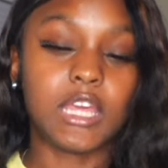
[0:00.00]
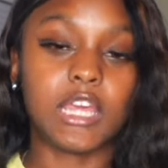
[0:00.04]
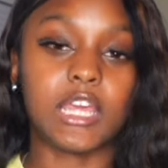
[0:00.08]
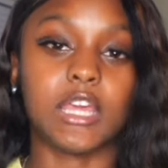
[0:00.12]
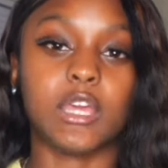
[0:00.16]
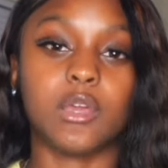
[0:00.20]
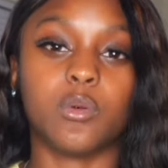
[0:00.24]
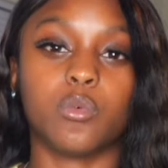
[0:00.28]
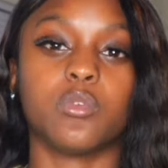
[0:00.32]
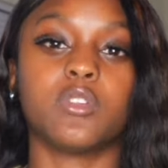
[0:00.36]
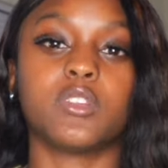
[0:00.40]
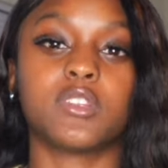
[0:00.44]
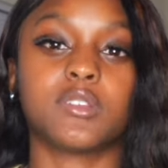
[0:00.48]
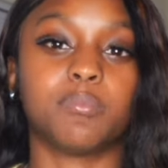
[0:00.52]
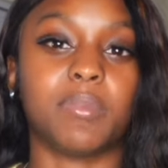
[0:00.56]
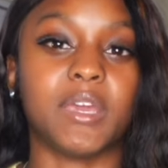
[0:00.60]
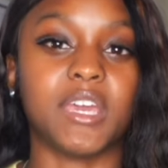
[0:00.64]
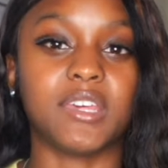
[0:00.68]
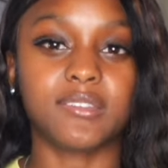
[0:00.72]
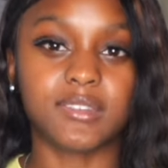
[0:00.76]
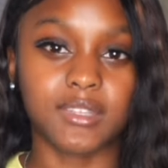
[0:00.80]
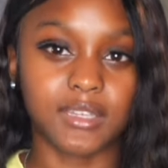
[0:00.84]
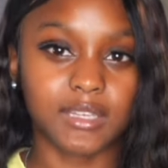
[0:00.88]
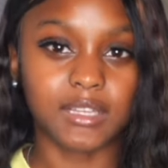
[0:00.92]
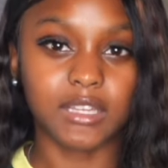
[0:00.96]
It was
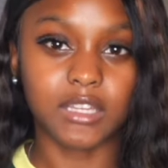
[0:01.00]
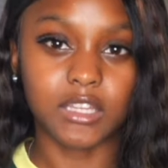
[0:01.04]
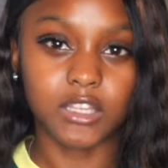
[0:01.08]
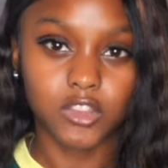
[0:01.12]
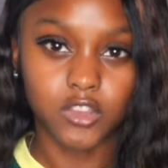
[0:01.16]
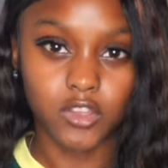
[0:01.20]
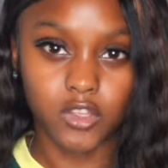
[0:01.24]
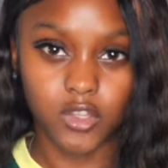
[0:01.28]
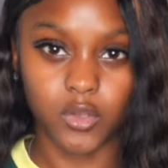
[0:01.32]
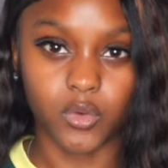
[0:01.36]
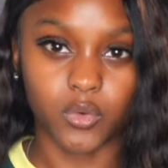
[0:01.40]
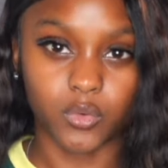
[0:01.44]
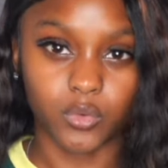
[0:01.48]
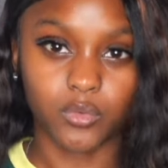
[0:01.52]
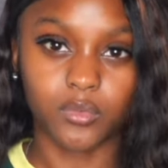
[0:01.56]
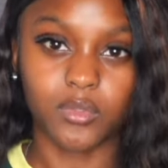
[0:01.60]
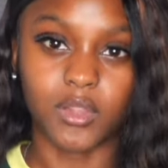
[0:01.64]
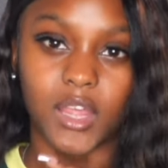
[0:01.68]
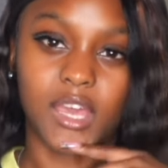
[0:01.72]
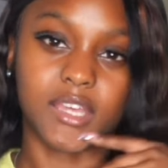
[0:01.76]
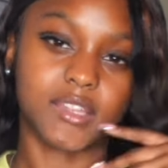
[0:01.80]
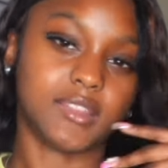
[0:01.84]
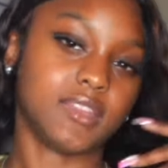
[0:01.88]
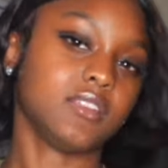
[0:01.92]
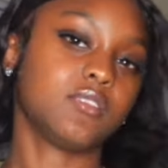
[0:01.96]
basically new,
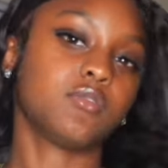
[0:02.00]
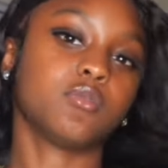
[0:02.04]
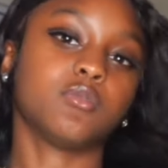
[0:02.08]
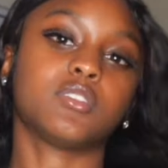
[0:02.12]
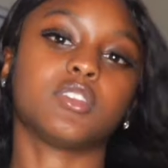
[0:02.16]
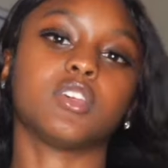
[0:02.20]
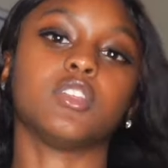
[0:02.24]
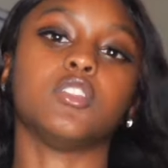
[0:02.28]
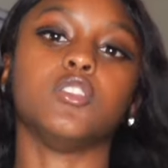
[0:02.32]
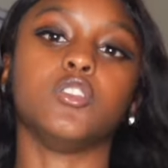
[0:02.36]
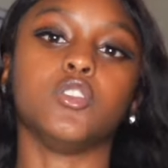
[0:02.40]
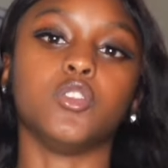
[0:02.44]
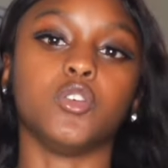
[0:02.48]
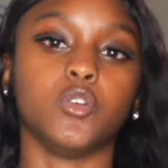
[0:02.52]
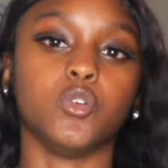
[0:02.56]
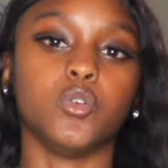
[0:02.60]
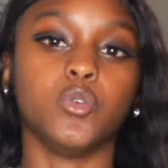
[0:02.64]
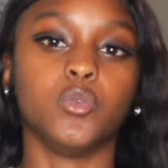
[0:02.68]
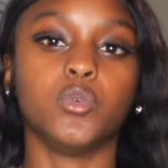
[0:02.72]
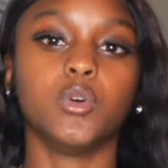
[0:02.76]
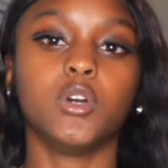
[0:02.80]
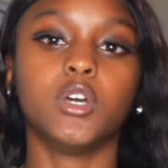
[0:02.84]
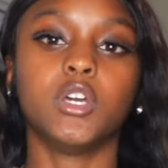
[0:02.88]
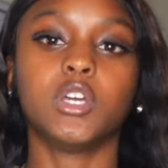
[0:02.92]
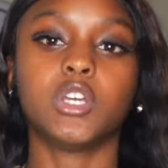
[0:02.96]
like this was a
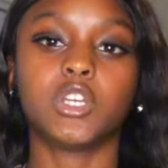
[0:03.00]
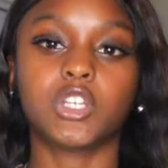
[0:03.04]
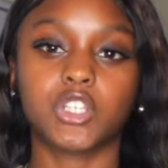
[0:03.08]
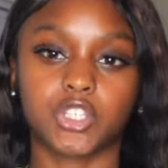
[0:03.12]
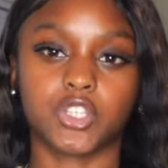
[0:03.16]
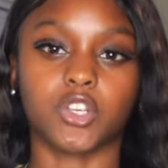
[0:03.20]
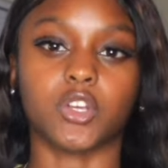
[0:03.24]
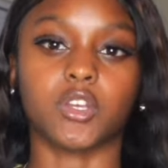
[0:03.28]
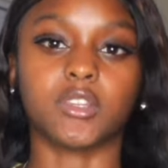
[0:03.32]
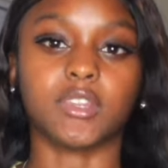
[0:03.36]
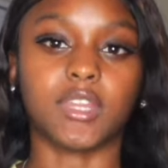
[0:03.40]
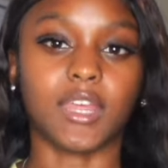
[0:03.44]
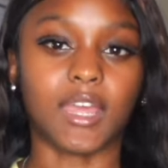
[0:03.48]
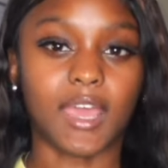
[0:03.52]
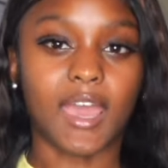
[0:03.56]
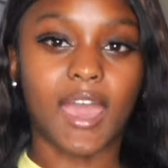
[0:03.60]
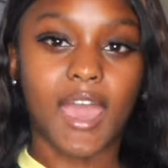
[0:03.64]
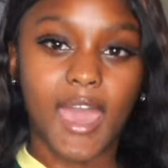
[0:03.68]
new shirt they